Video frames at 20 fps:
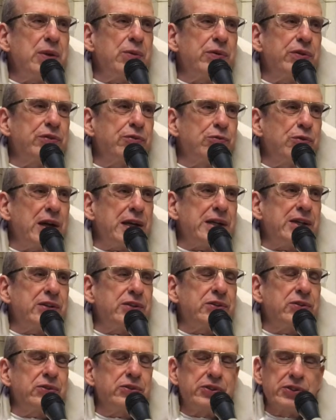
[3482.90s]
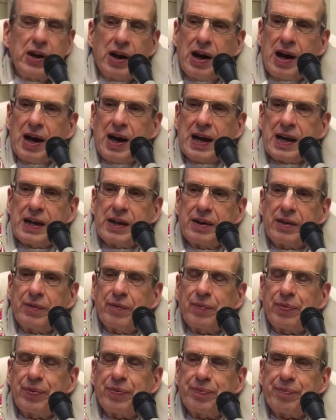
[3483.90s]
he was ready to die,
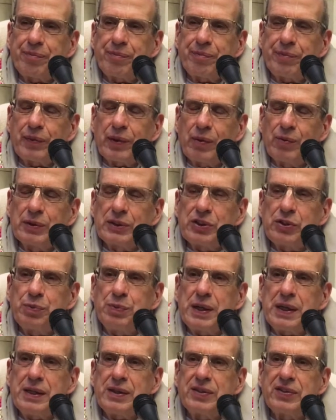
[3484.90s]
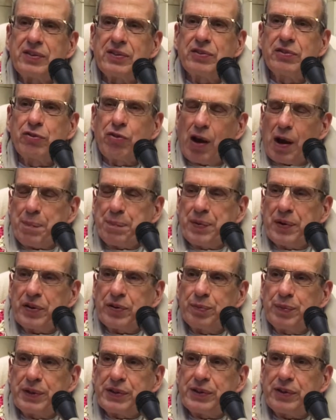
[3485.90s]
which means drop
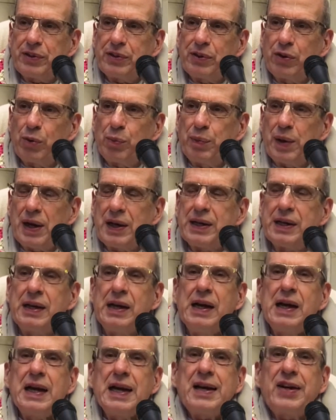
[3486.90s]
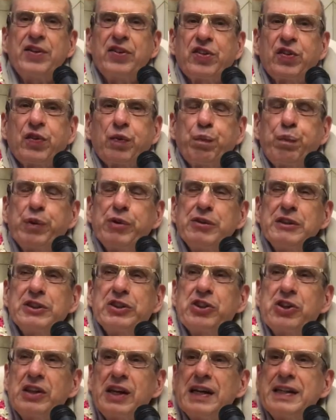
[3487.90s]
his material body, his
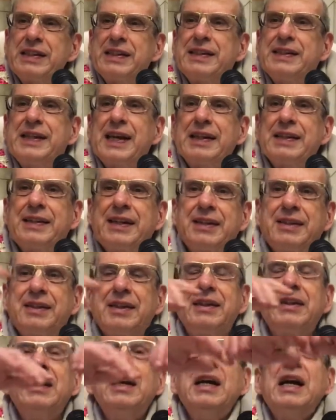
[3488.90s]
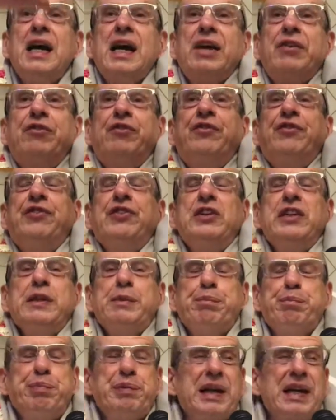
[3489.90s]
spiritual identity had fully
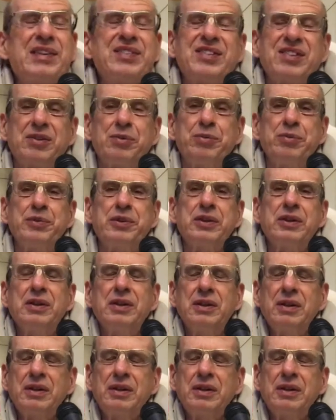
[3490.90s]
blossomed.